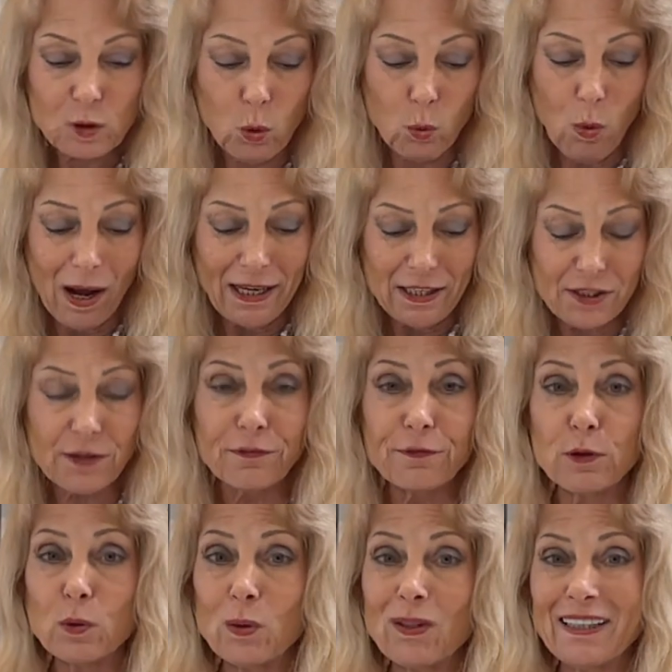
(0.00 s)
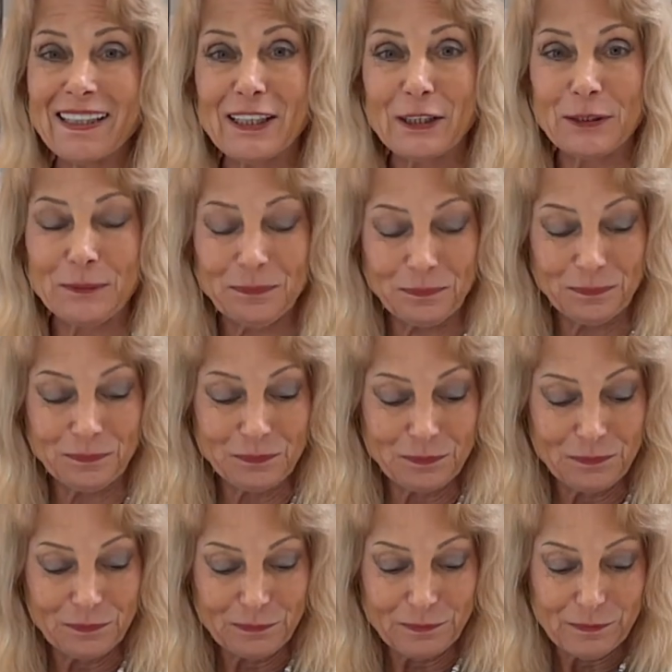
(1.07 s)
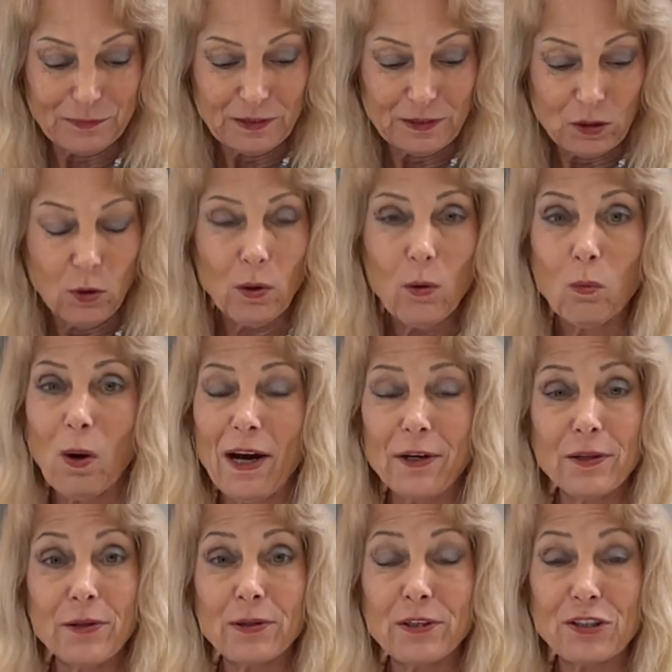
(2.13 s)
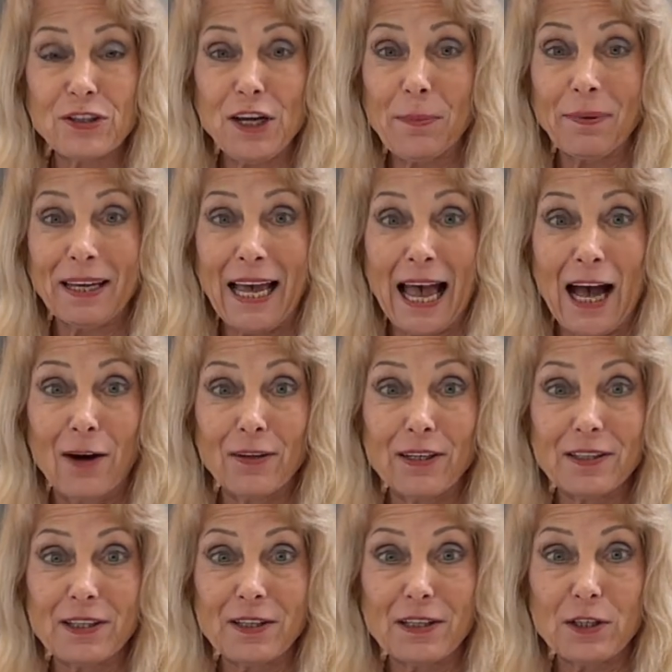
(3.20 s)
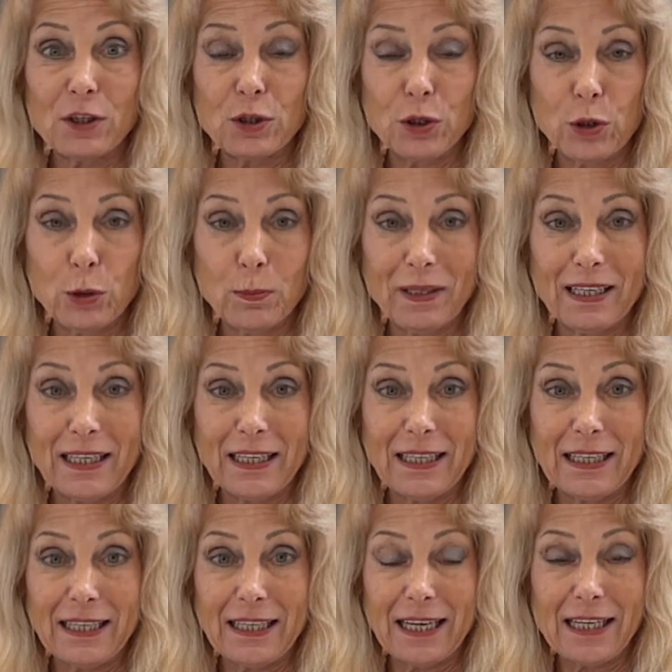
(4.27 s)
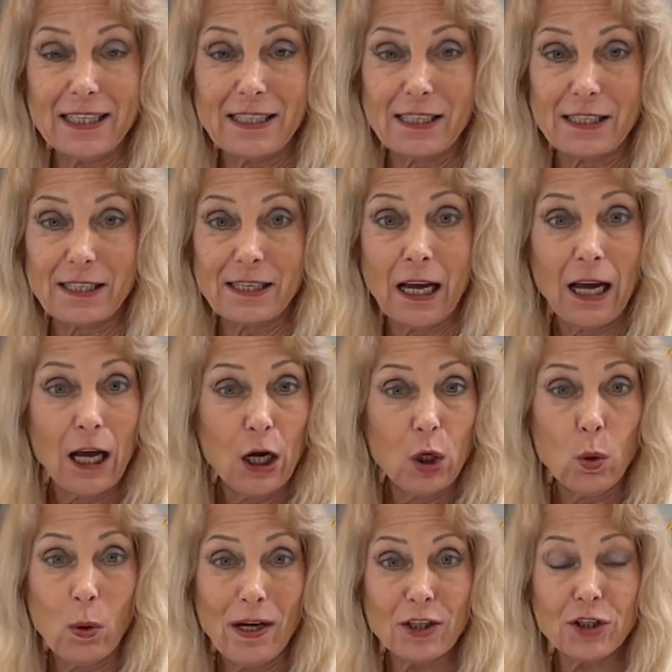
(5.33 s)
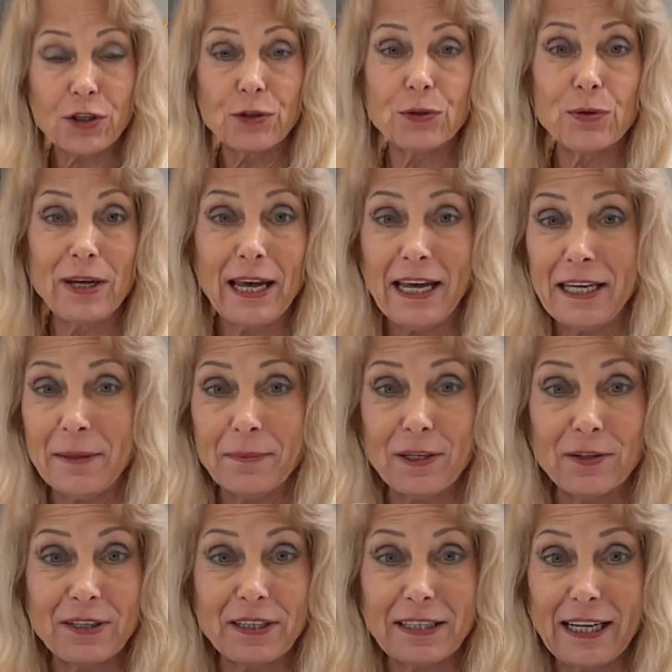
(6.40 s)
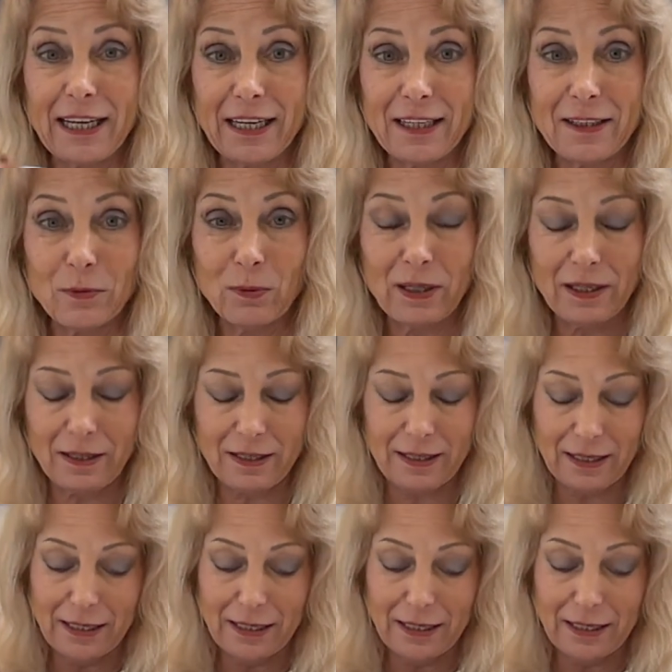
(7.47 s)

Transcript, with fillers: Why is a fool here? Why are you stepping out into this new beginning as this question you came here today with?